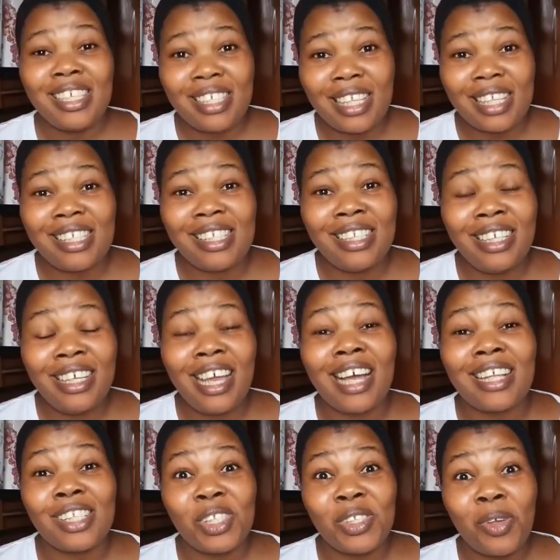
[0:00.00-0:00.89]
Certainly,
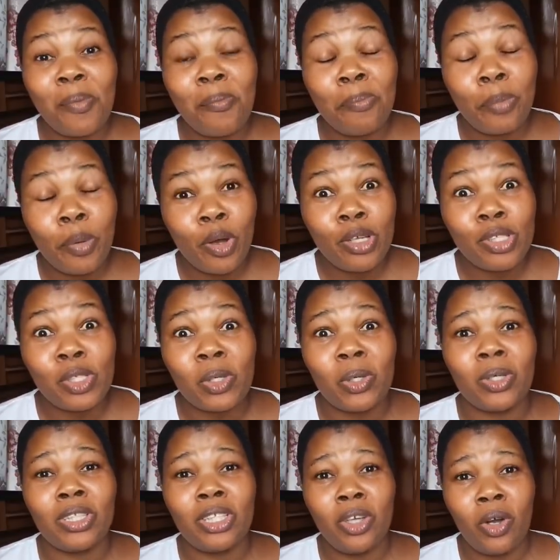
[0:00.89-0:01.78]
at some point
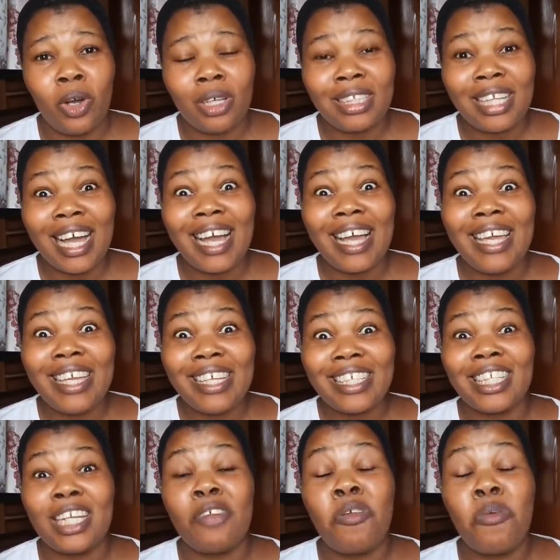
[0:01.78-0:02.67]
or the other, each
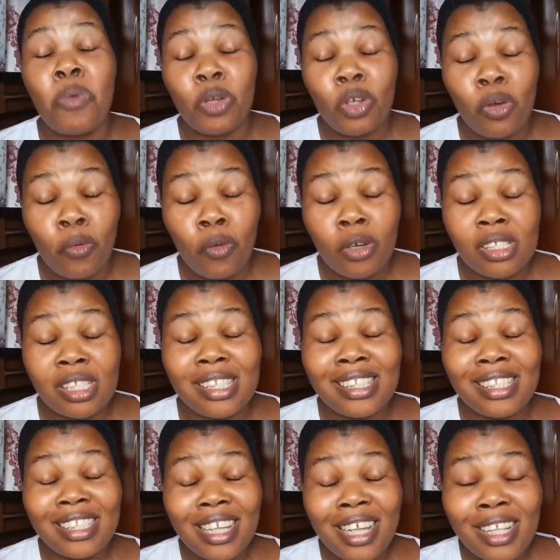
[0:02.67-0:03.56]
and every one of us
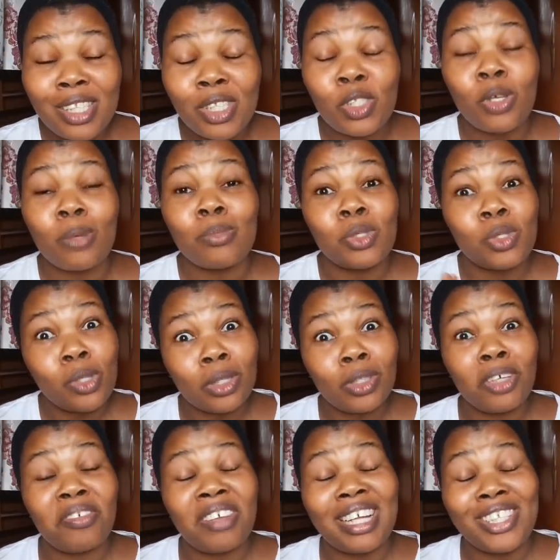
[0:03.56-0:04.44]
needs some
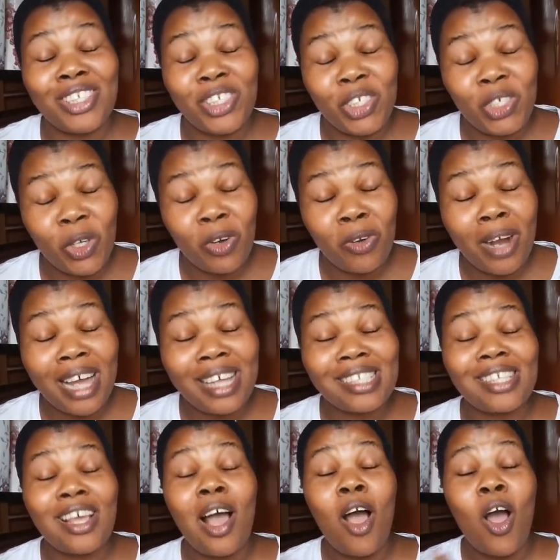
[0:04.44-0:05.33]
sort of
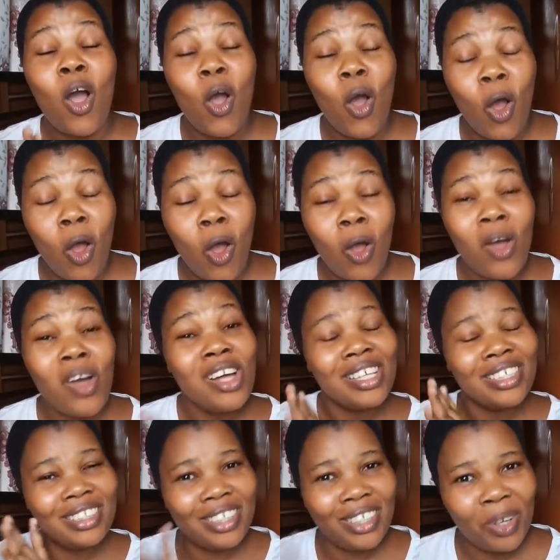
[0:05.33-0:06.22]
assurance or
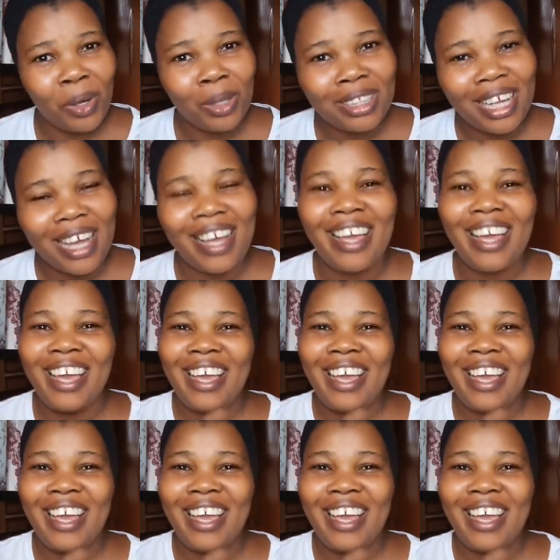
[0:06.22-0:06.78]
the other.